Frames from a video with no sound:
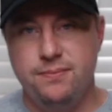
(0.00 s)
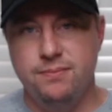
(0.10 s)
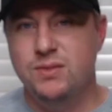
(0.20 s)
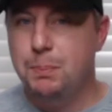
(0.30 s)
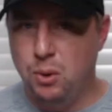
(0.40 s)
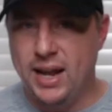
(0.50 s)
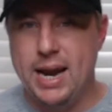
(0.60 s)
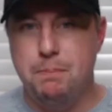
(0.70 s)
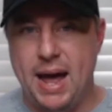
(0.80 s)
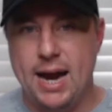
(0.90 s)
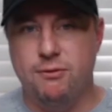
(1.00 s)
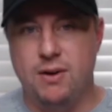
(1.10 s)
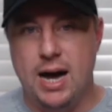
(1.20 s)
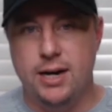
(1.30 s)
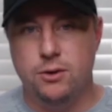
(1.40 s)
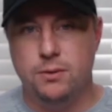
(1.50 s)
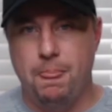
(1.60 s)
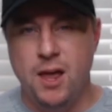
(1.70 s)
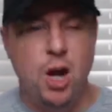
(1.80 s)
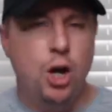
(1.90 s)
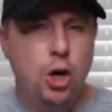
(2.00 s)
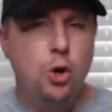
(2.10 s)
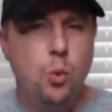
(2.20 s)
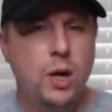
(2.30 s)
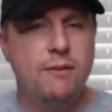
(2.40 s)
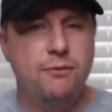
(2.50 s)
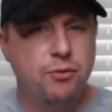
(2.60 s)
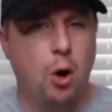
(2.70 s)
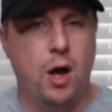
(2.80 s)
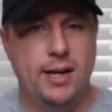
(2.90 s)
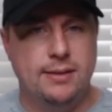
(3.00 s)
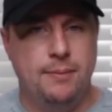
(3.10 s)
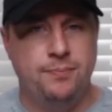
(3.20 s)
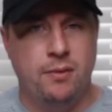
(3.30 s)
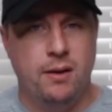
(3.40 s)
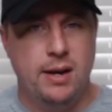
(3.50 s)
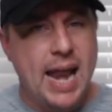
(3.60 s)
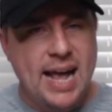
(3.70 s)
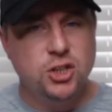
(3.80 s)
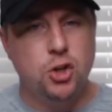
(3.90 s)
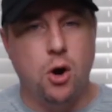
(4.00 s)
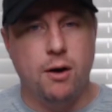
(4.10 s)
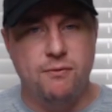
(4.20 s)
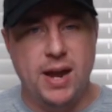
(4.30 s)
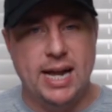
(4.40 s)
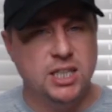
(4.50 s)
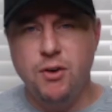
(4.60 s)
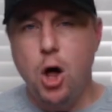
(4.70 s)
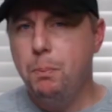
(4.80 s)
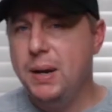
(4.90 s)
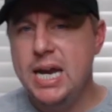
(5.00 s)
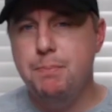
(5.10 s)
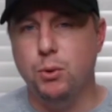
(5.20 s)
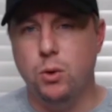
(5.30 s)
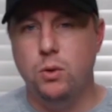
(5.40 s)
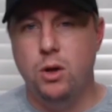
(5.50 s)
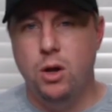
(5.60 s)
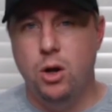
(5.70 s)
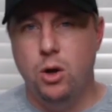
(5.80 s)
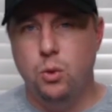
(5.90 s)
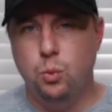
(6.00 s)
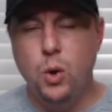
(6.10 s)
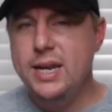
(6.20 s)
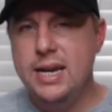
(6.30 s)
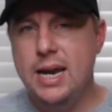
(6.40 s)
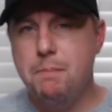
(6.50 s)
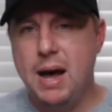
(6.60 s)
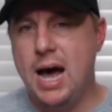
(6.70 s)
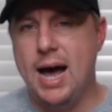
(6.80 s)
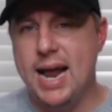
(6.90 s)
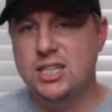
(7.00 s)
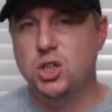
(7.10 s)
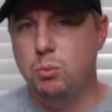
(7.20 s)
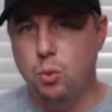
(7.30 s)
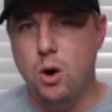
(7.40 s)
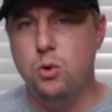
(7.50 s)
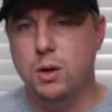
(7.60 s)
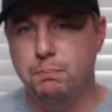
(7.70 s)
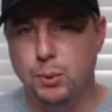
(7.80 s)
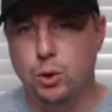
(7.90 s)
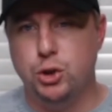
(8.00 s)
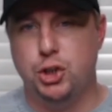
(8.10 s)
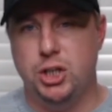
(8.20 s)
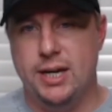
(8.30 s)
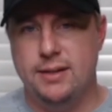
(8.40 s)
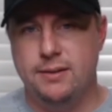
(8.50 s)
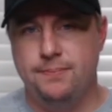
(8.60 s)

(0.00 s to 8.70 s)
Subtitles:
the plan backfired. Who would have thought NASCAR fans, of all people, wouldn't get behind some woke bullshit?